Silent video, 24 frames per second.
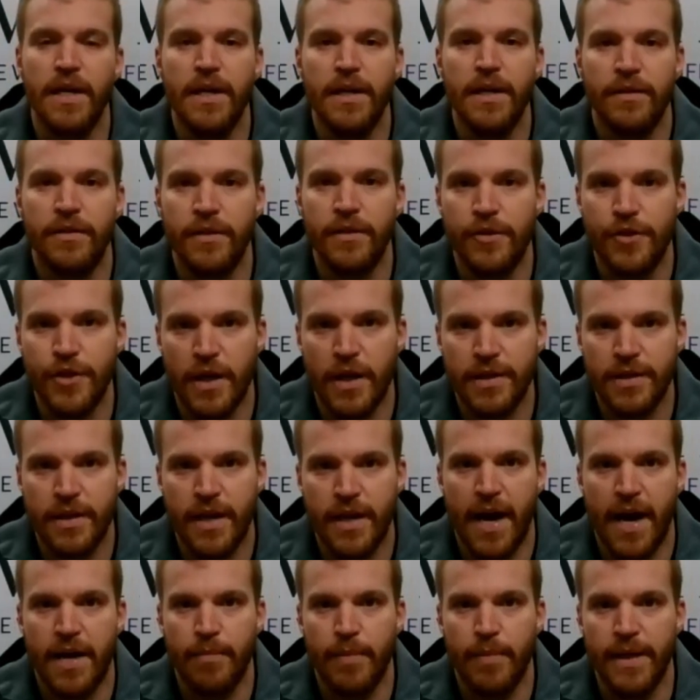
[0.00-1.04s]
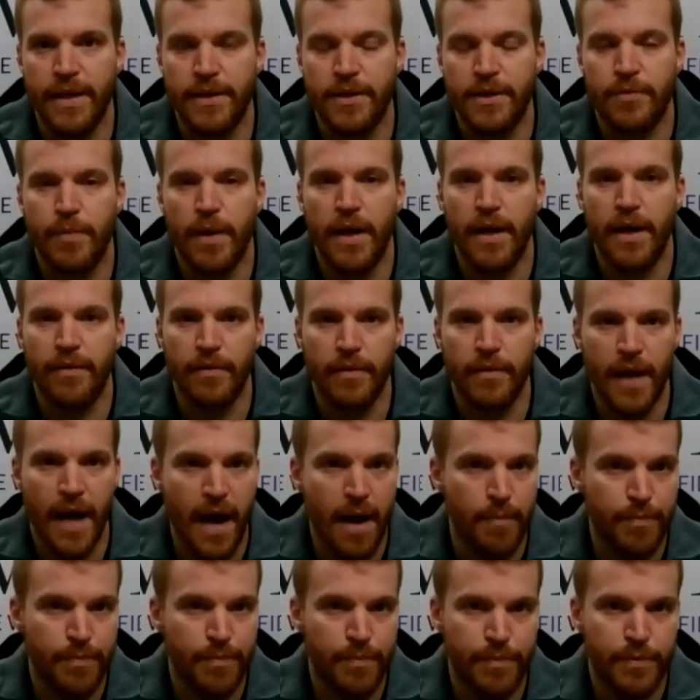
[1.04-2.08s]
to just cannabis and
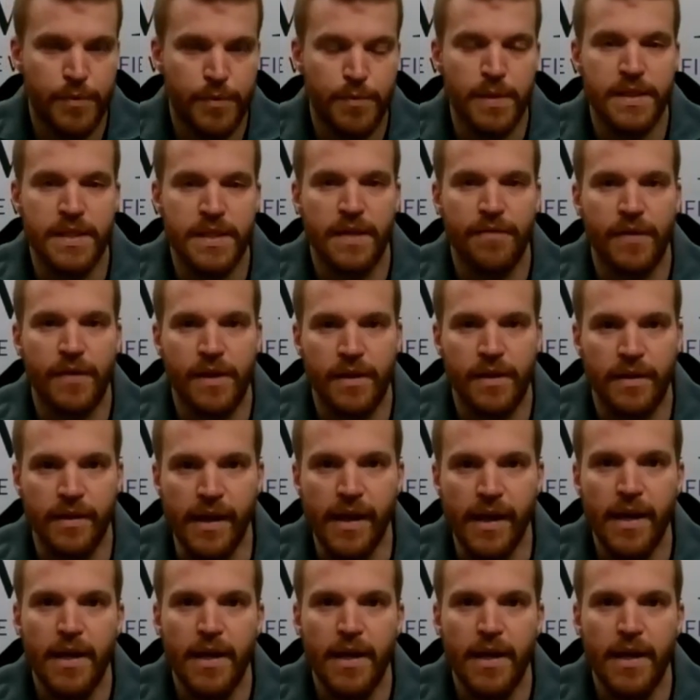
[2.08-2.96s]
hemp specifically,